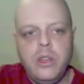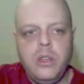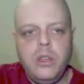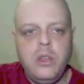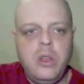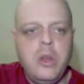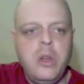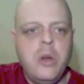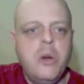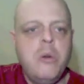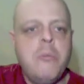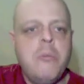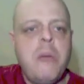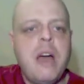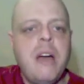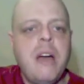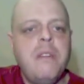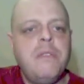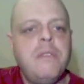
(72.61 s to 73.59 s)
You,
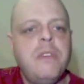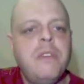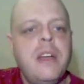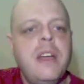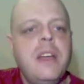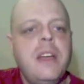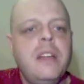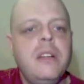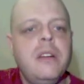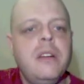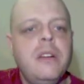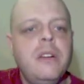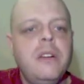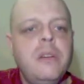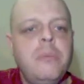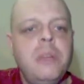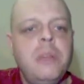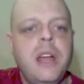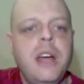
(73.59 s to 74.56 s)
my friend, are
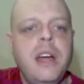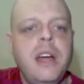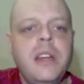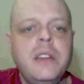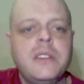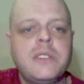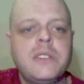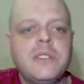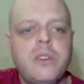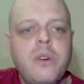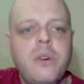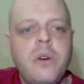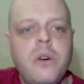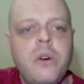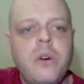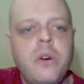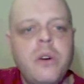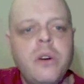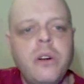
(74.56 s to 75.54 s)
a bloody
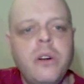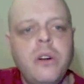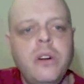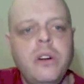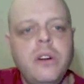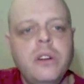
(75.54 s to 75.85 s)
sore.